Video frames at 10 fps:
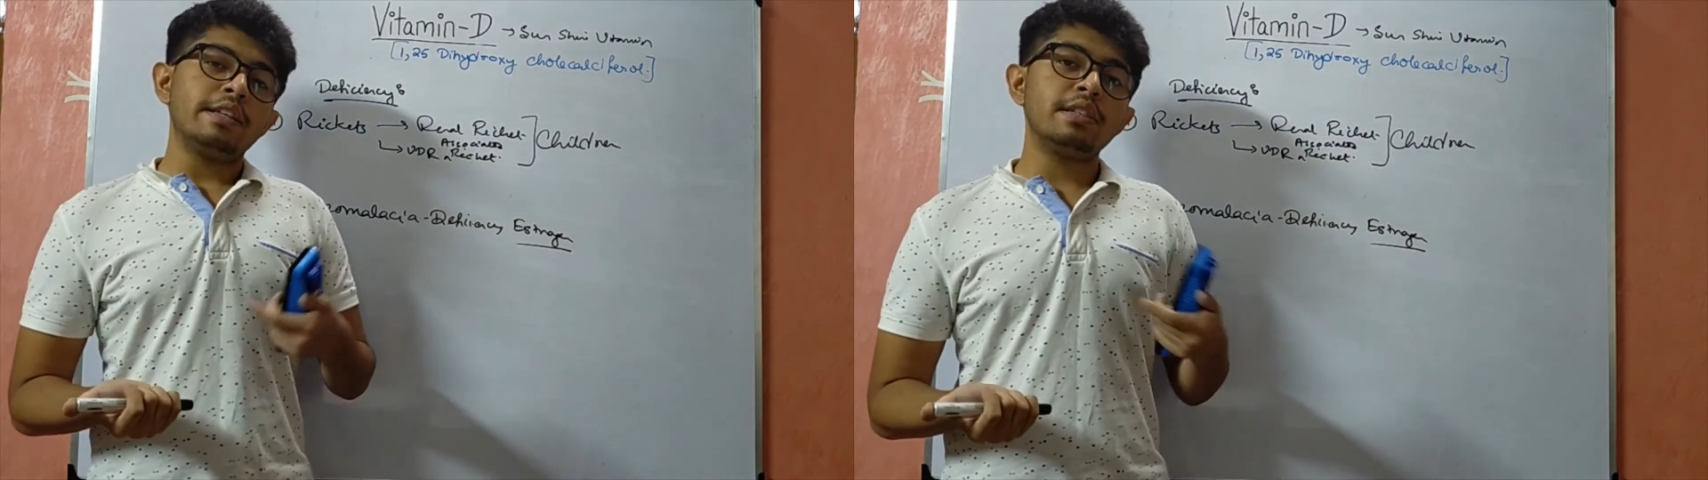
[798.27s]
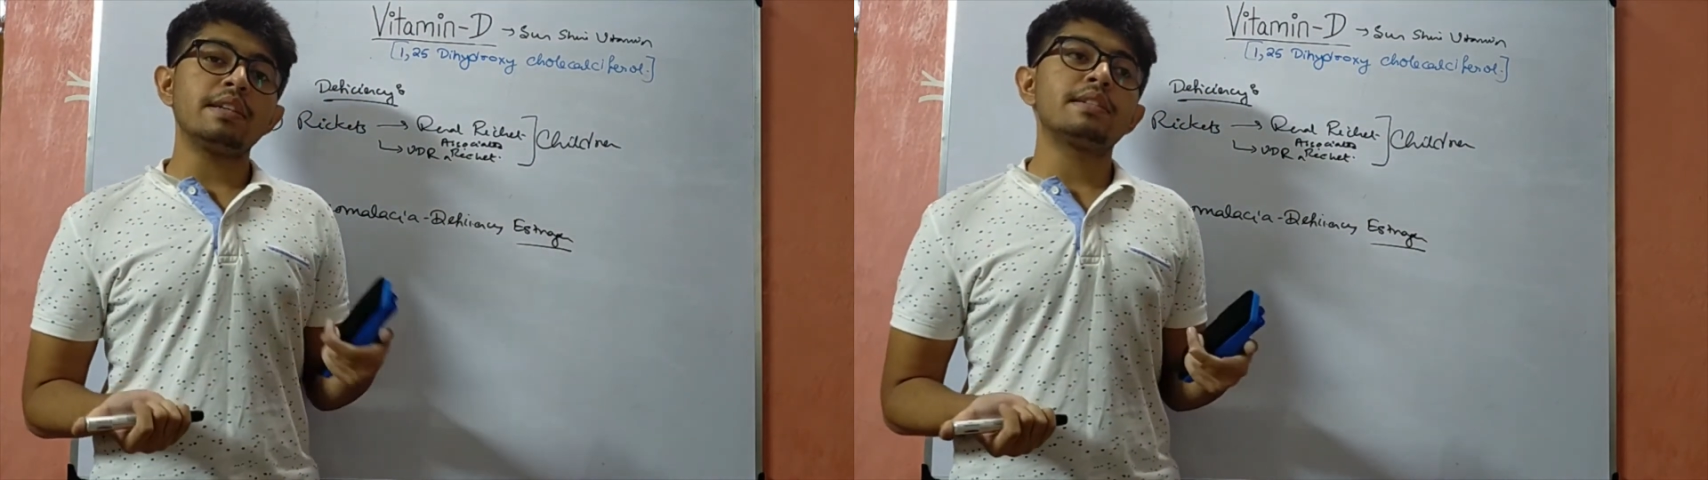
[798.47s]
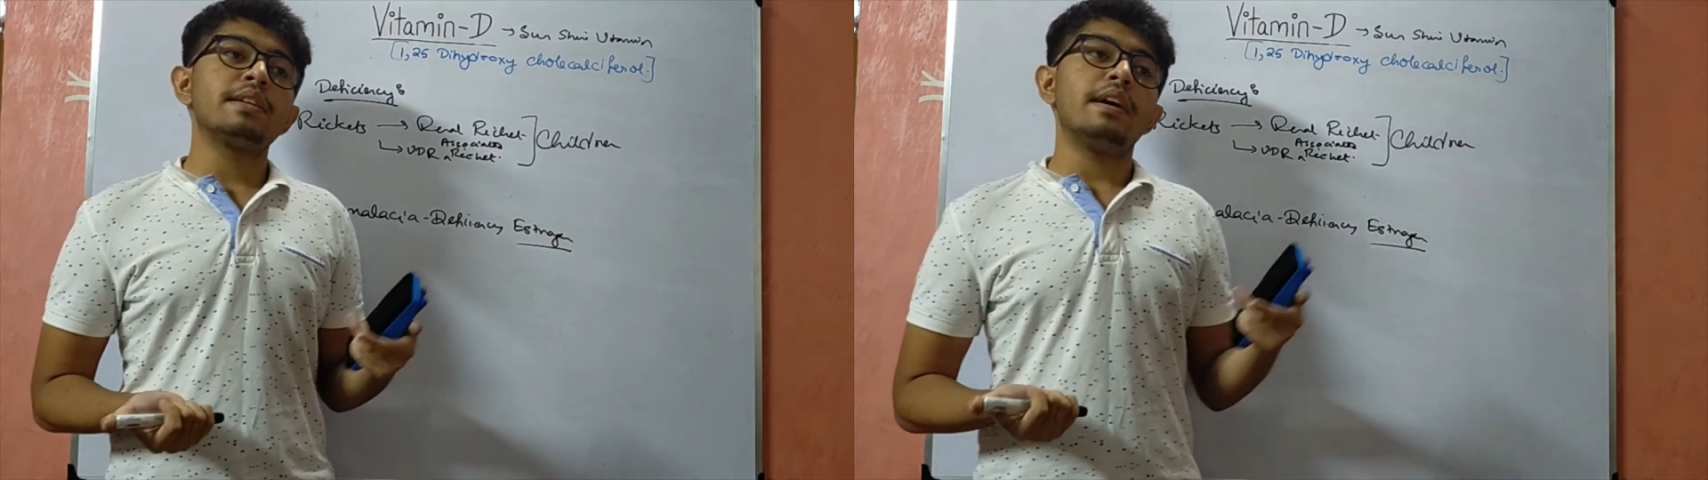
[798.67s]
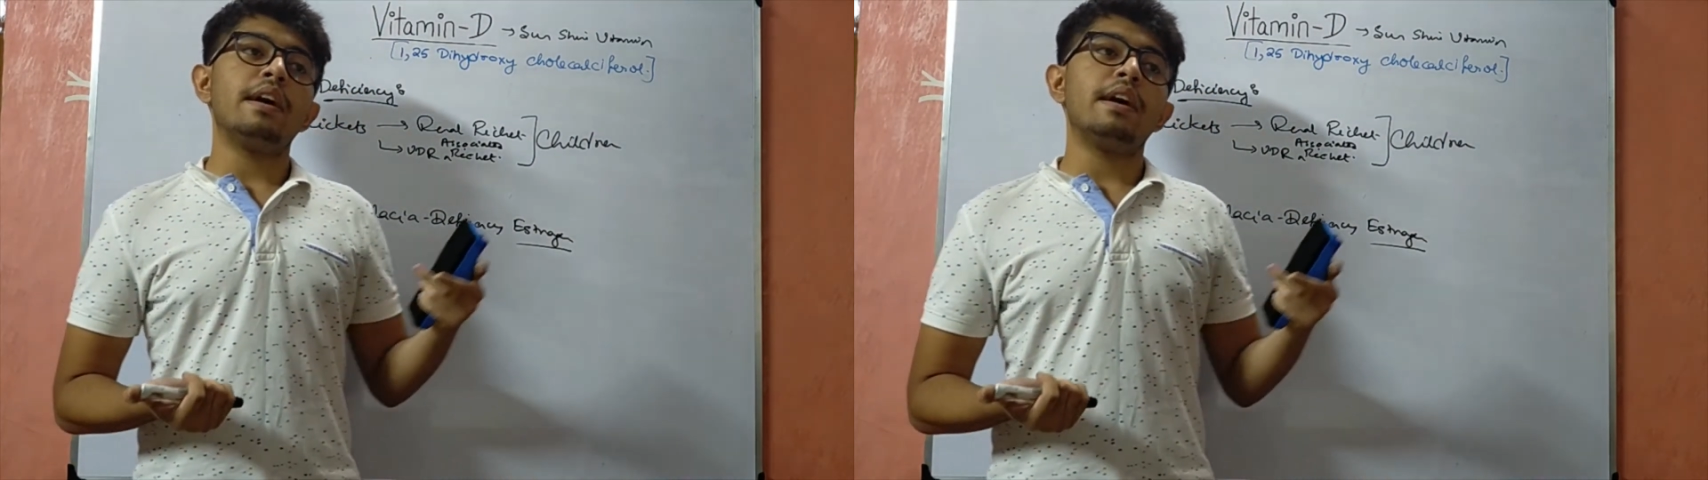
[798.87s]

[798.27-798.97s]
just